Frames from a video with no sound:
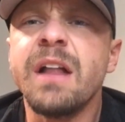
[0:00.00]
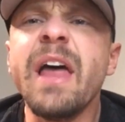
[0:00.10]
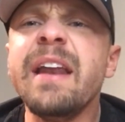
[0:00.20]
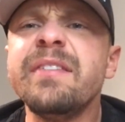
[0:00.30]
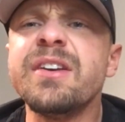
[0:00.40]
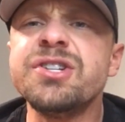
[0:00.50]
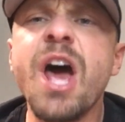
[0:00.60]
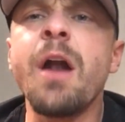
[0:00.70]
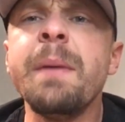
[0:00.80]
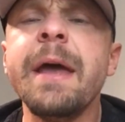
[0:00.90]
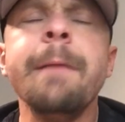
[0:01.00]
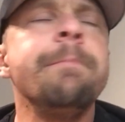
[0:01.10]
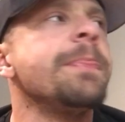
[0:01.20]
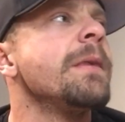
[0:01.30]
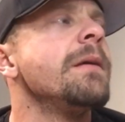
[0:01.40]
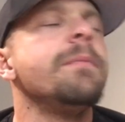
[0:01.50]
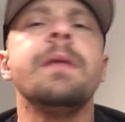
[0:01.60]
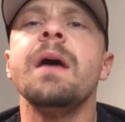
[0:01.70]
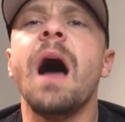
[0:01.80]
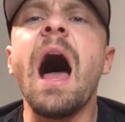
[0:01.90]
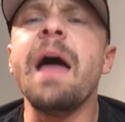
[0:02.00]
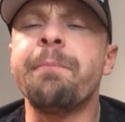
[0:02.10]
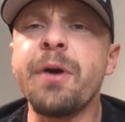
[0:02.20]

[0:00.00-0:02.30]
Ladies and gentlemen, I